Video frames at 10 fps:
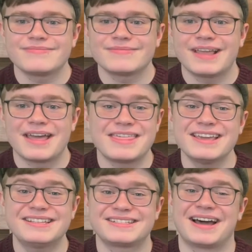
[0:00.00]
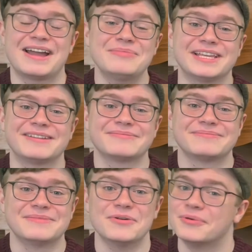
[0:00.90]
I think it's timely.
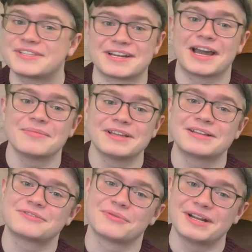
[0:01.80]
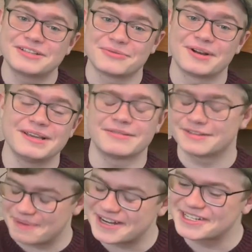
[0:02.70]
It was timely in 2020,
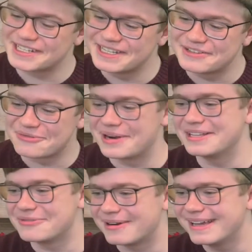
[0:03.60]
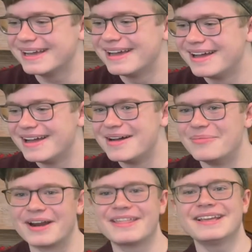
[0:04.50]
especially in 2020,
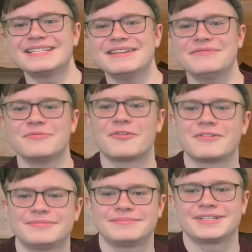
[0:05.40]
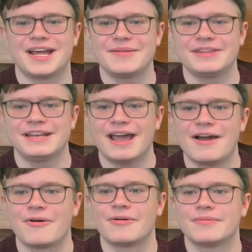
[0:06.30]
but I think it's even more timely
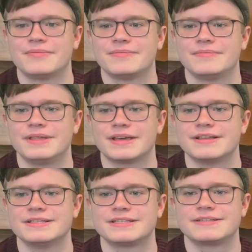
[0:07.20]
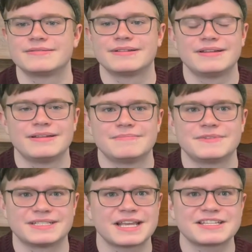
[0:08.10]
now because
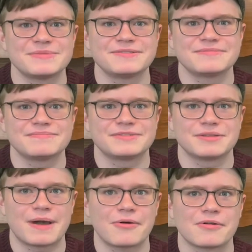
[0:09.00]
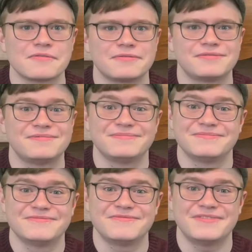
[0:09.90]
it's a testament to the power of
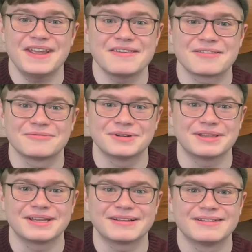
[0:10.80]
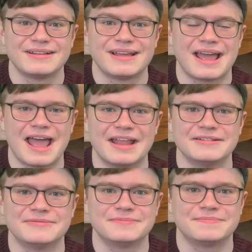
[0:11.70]
faith, really, and